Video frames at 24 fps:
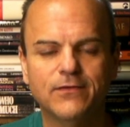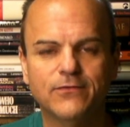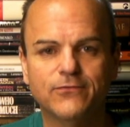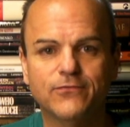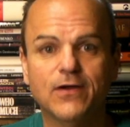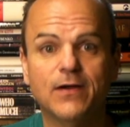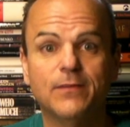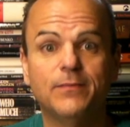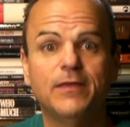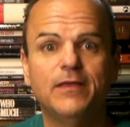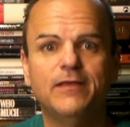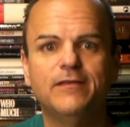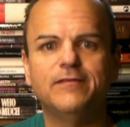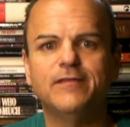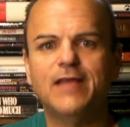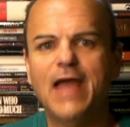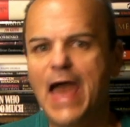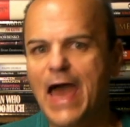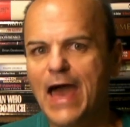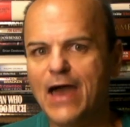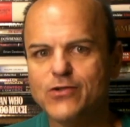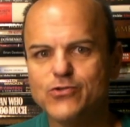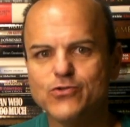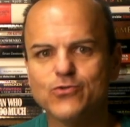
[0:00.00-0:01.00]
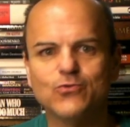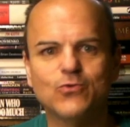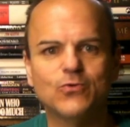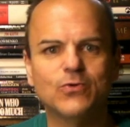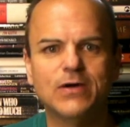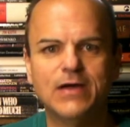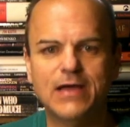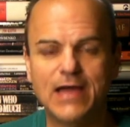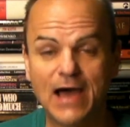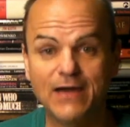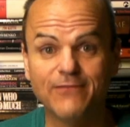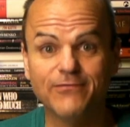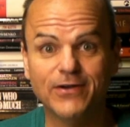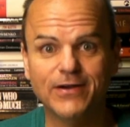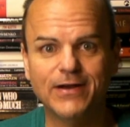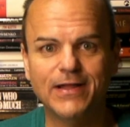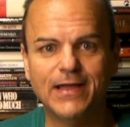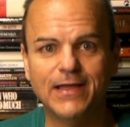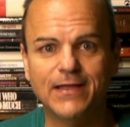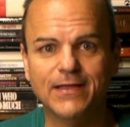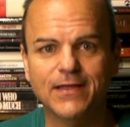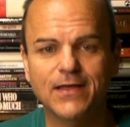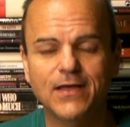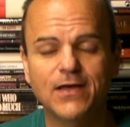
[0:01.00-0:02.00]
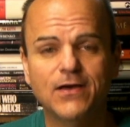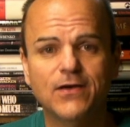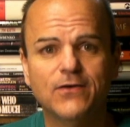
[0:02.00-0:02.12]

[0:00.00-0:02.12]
from his actual governing